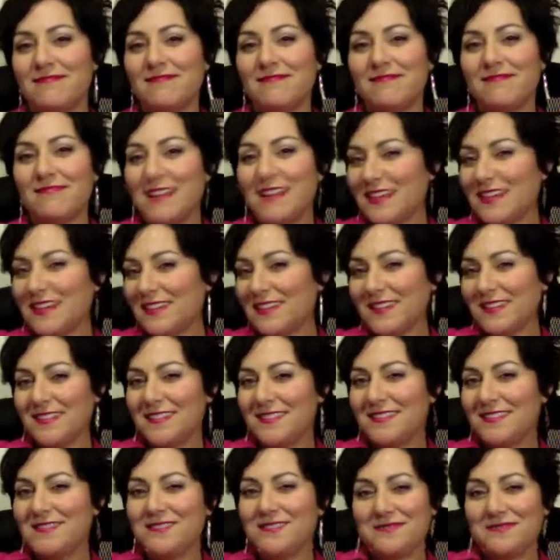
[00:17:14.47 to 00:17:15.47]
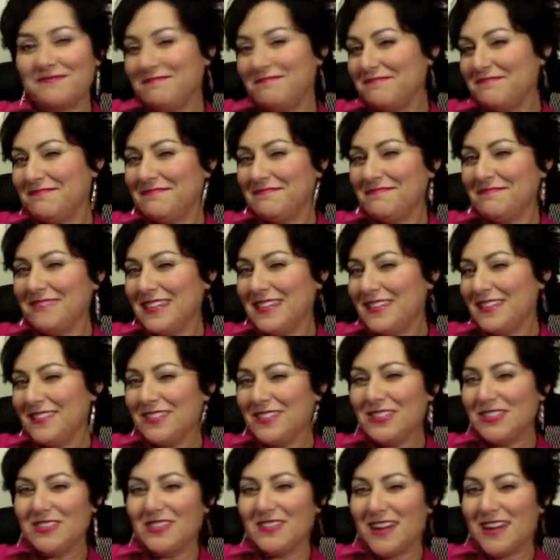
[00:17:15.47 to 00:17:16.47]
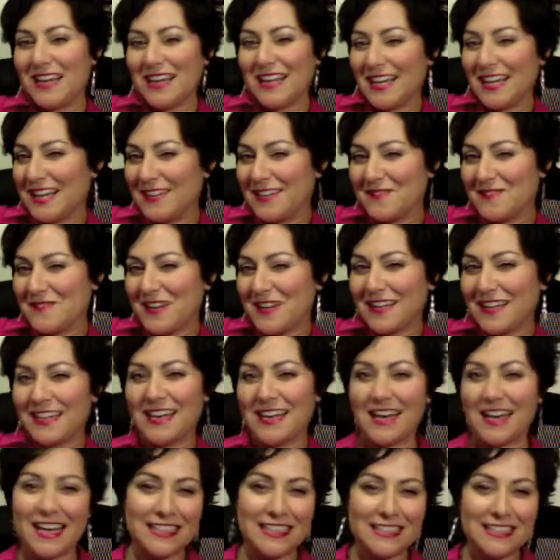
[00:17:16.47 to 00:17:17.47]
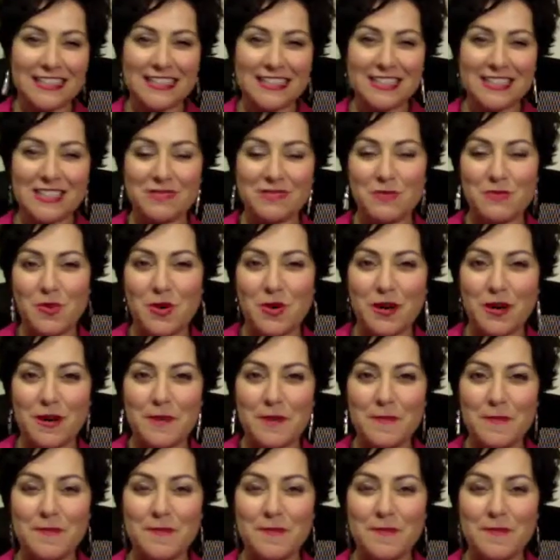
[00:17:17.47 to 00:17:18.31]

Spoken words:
where do I kind of want to unleash more?